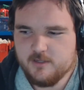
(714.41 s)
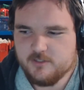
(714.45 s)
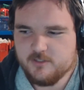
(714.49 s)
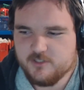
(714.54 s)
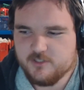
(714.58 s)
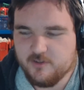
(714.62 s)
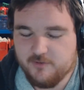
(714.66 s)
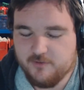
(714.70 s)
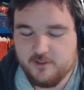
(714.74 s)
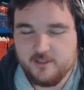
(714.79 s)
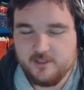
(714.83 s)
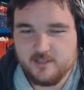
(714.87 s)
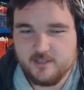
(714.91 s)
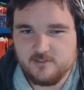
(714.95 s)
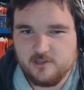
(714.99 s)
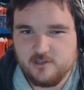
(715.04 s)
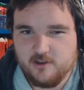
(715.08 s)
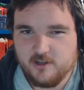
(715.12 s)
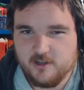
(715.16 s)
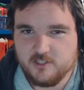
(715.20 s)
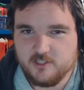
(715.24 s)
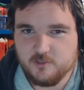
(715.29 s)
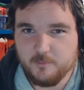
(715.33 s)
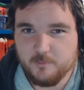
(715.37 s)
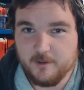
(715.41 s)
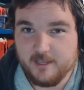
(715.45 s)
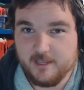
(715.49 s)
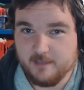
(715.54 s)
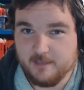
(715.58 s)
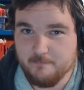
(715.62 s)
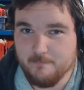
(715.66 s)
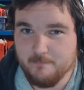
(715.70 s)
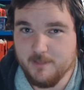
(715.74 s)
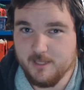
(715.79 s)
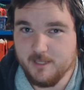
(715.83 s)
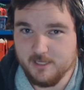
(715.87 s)
70,000 guys splitting
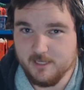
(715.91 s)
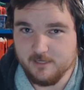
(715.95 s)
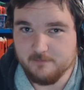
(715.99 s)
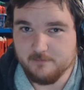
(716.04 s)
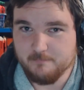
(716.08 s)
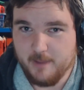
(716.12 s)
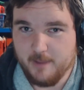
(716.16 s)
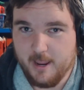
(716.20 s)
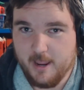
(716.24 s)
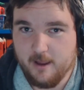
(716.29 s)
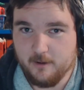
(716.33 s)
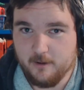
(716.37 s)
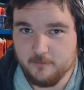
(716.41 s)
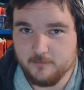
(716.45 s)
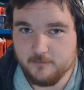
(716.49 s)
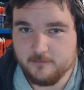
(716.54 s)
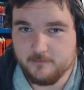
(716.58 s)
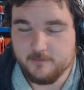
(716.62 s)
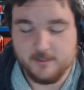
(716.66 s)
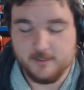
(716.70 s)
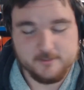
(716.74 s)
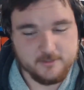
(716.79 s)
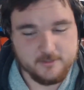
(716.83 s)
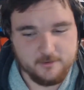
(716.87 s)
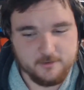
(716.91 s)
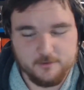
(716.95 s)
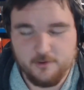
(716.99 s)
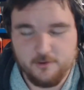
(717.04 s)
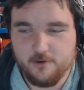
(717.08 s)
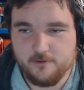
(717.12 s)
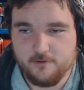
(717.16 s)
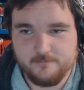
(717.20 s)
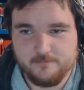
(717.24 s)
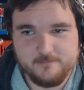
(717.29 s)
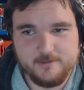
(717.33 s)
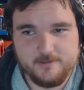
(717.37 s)
£1 million. That's a
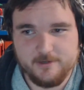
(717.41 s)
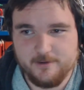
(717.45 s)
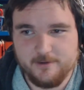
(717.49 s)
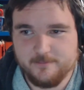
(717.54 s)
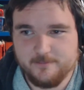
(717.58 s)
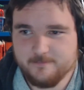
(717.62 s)
lot, you know.